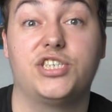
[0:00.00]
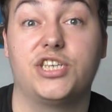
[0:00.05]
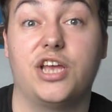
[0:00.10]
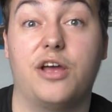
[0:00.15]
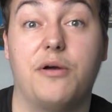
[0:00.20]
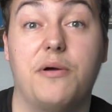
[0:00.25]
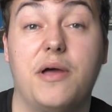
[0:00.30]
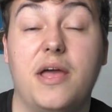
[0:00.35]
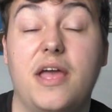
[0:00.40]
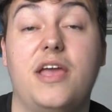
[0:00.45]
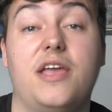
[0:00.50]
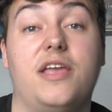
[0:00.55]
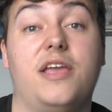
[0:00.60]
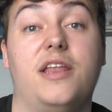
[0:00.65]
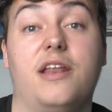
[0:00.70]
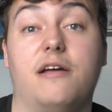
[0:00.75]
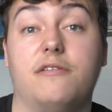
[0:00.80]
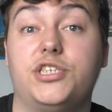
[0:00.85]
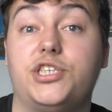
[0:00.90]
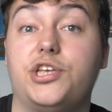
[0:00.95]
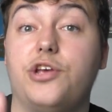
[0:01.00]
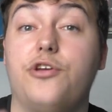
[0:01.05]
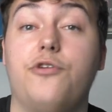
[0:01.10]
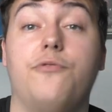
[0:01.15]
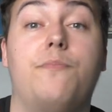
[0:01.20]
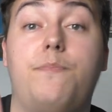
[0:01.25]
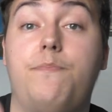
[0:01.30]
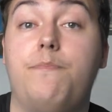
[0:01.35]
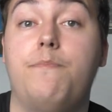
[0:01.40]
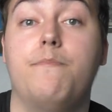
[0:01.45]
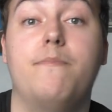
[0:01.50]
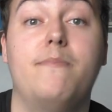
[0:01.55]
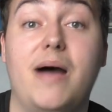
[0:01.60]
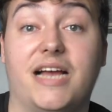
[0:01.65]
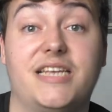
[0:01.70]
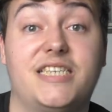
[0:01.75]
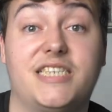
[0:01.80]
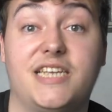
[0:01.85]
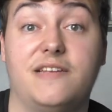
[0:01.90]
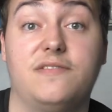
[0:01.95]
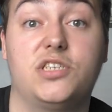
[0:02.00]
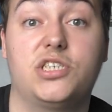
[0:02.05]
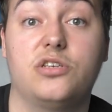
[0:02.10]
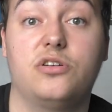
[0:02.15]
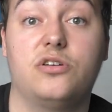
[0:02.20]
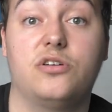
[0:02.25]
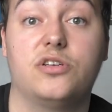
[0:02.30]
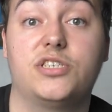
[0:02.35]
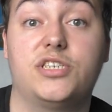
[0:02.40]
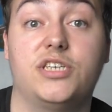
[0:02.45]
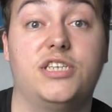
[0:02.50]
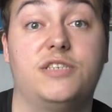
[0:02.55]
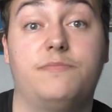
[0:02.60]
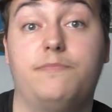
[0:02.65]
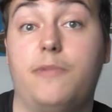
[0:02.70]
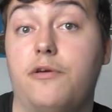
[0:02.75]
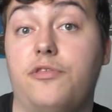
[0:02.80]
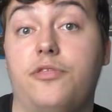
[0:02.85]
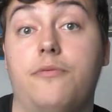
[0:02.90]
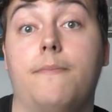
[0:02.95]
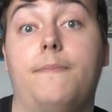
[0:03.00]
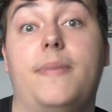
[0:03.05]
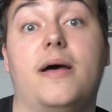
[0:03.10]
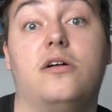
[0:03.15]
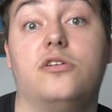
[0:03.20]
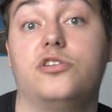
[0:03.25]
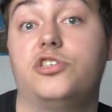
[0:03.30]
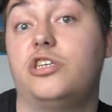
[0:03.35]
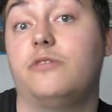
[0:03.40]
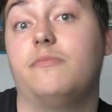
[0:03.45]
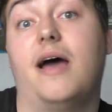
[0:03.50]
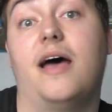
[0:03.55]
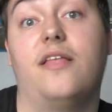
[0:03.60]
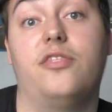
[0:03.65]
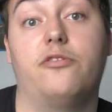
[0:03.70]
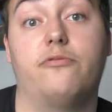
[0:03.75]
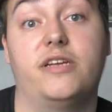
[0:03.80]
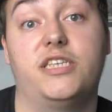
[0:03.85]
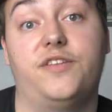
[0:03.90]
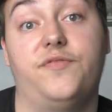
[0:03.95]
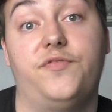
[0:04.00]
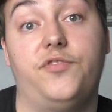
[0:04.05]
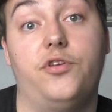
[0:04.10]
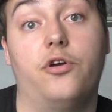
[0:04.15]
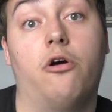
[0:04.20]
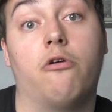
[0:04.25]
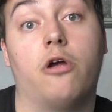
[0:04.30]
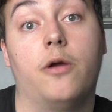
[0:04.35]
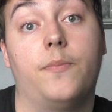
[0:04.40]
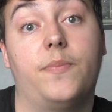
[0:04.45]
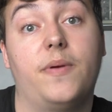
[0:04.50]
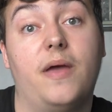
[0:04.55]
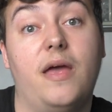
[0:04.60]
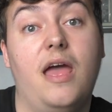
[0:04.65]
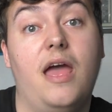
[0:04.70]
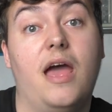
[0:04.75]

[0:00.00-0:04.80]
So, you know, two massive sources, both in Belgium and the rest of Europe,